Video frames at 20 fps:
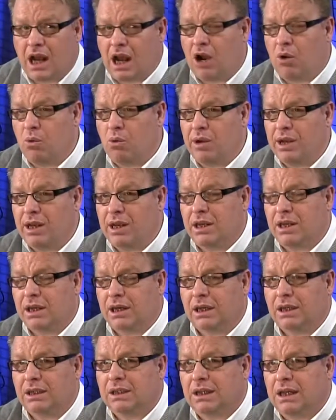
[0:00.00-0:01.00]
how we
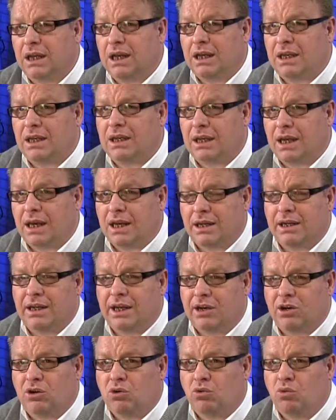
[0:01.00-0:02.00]
get
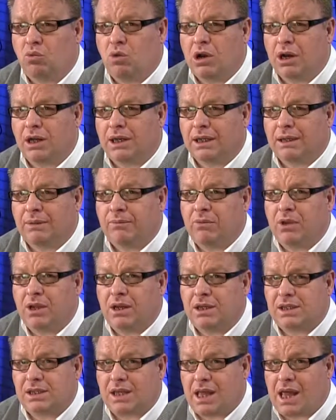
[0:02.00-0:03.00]
it all working.
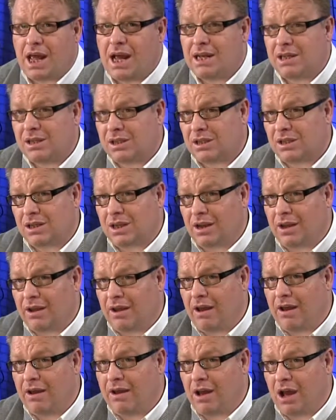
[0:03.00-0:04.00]
So that's
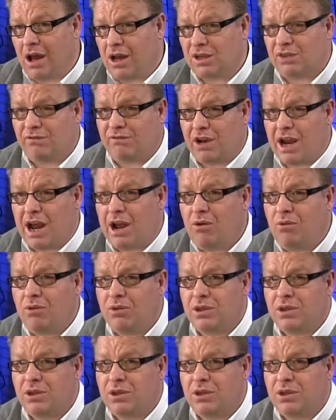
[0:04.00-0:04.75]
us for now.